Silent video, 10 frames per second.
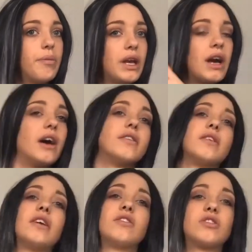
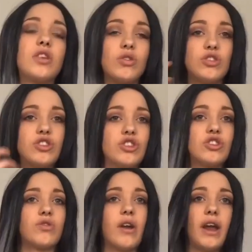because it's so
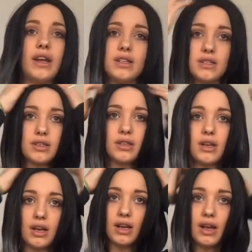straight
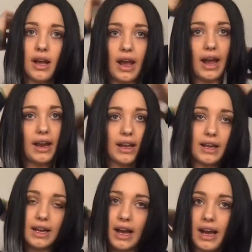and
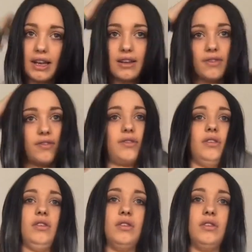it kind of